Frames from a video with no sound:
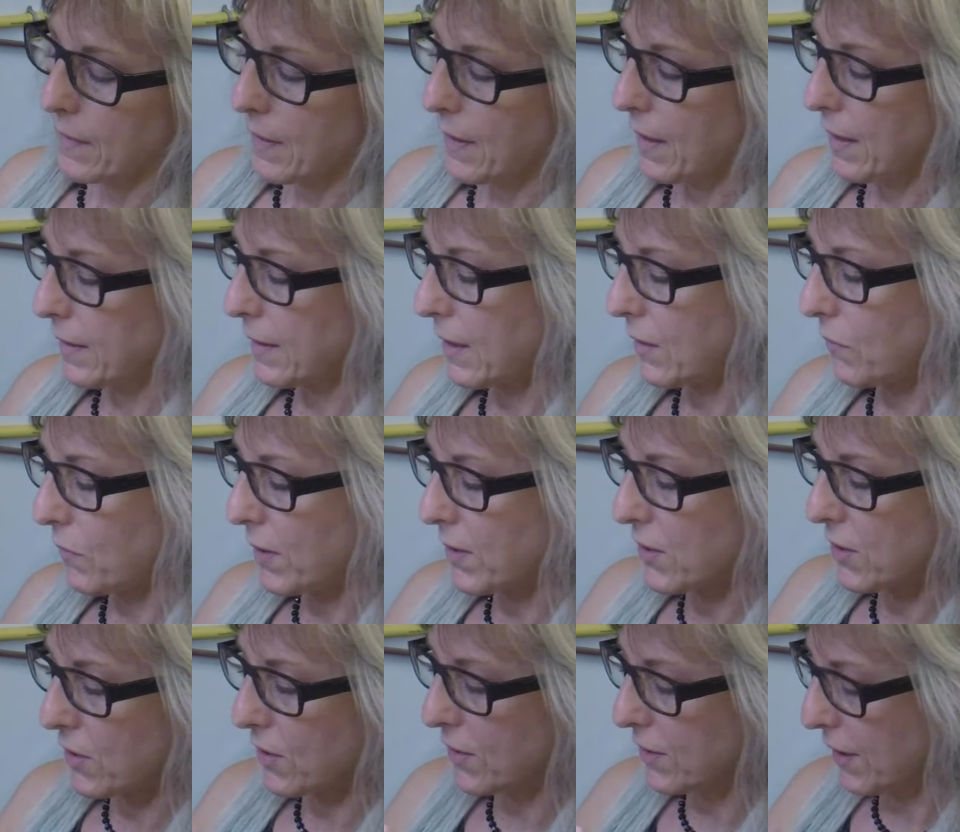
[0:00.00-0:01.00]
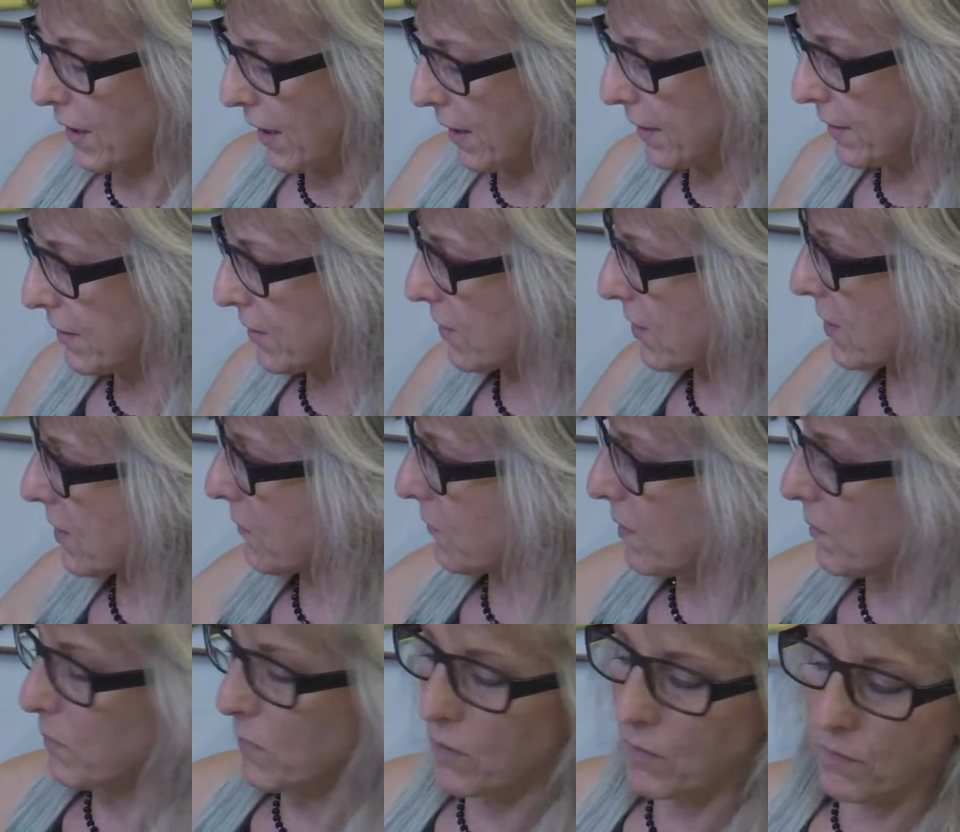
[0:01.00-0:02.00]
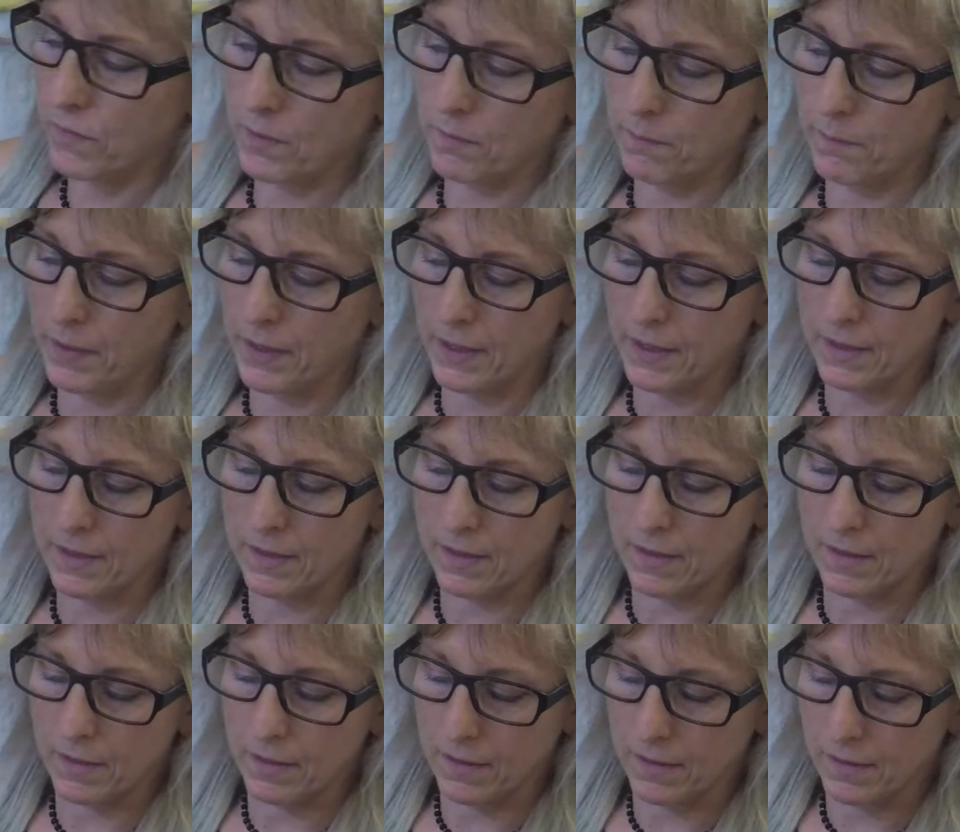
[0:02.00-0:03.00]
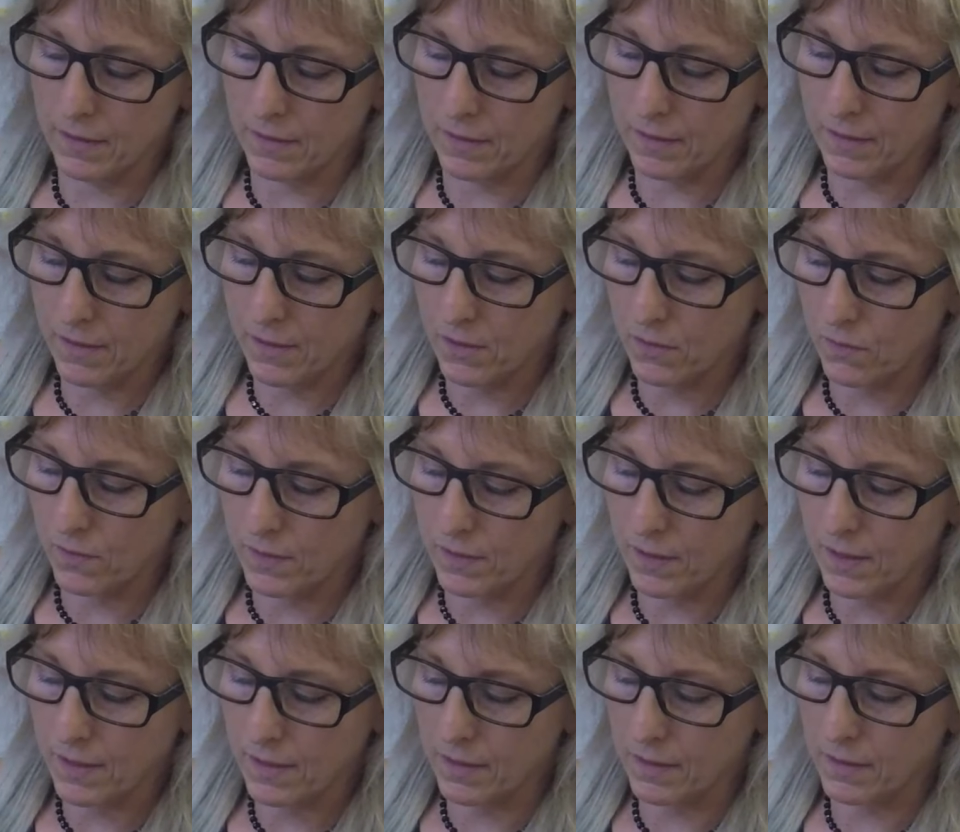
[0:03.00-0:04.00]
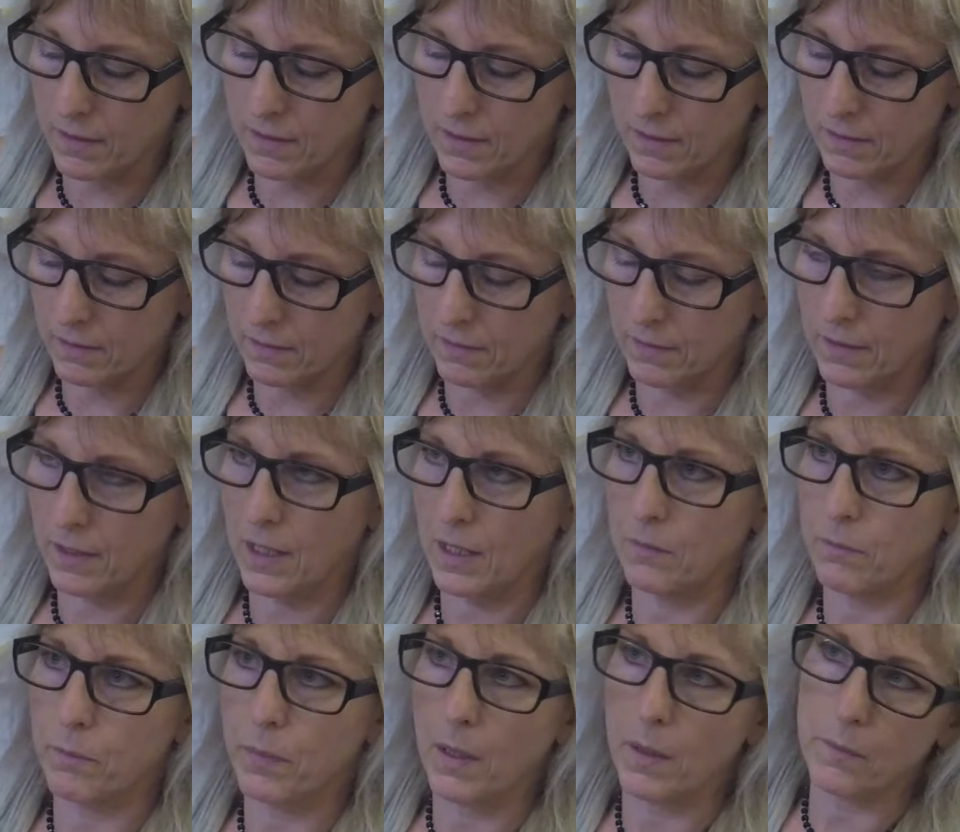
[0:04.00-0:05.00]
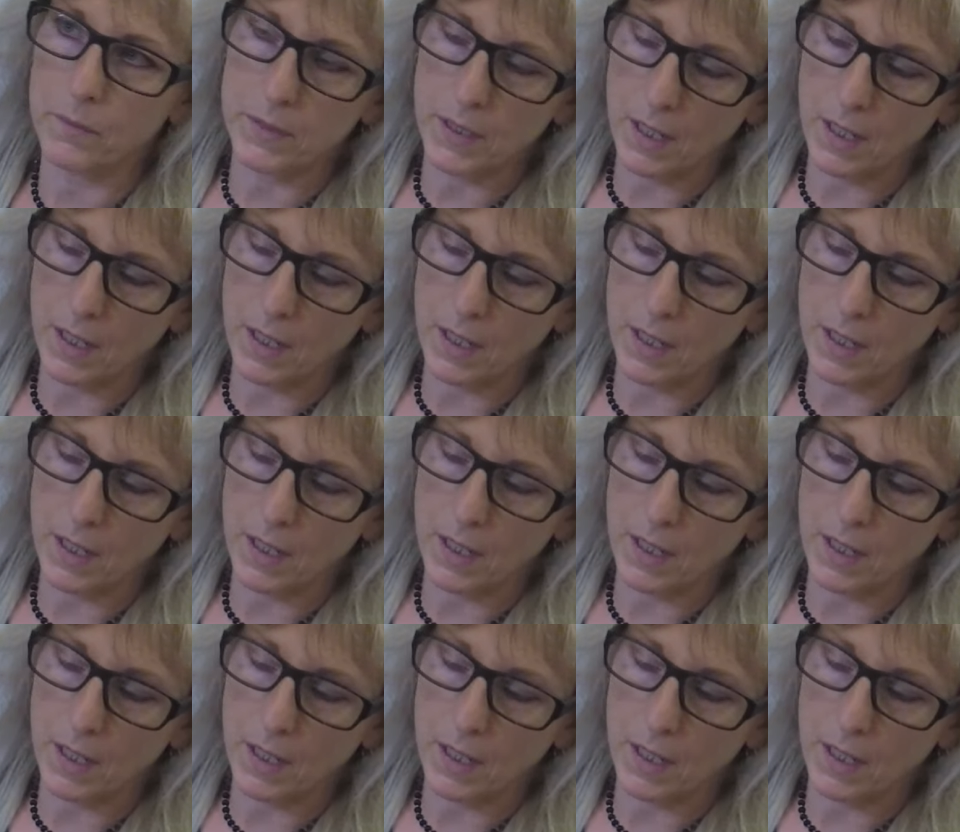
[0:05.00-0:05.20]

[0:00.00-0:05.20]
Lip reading: And then once you're done, just remove the bit so it doesn't get bumped